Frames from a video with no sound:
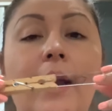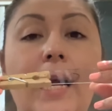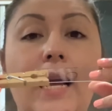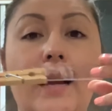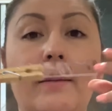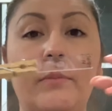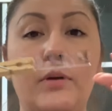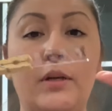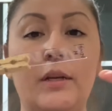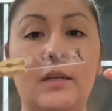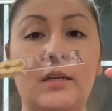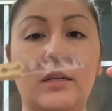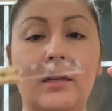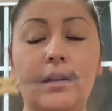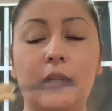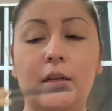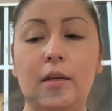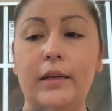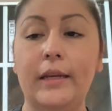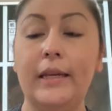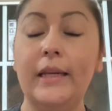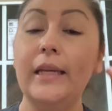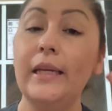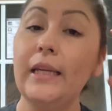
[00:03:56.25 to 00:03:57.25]
I'm
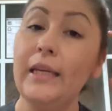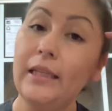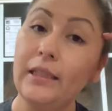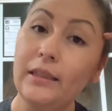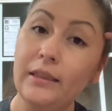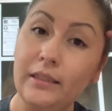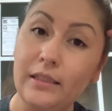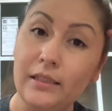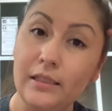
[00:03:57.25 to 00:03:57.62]
gonna heat